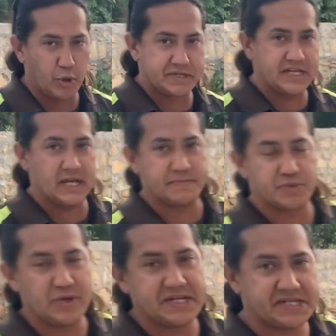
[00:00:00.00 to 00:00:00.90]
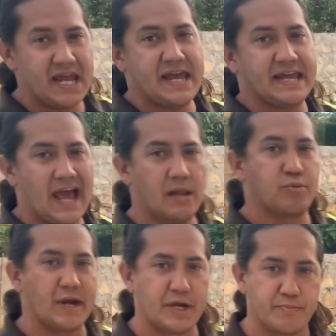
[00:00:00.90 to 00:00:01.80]
tips. We say
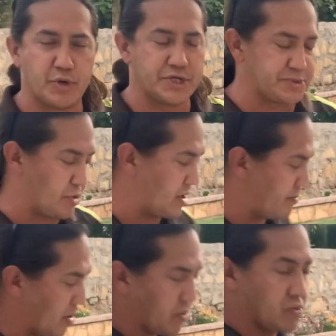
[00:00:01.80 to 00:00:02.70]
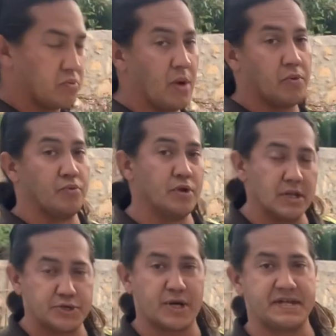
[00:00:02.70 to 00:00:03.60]
calibrate your push spreader, but we're, what we're really
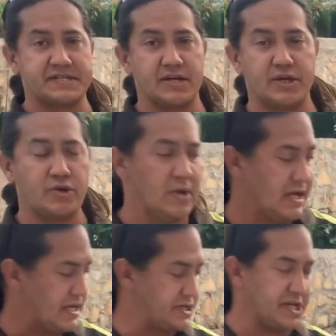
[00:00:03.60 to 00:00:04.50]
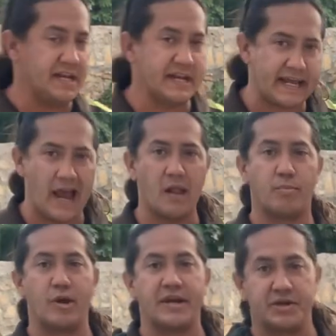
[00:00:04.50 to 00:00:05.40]
trying to tell you is you need to
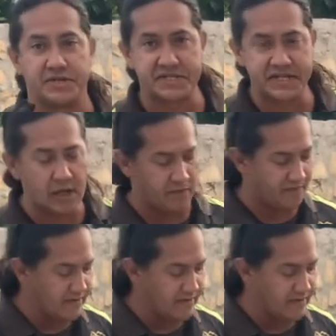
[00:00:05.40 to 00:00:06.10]
calibrate yourself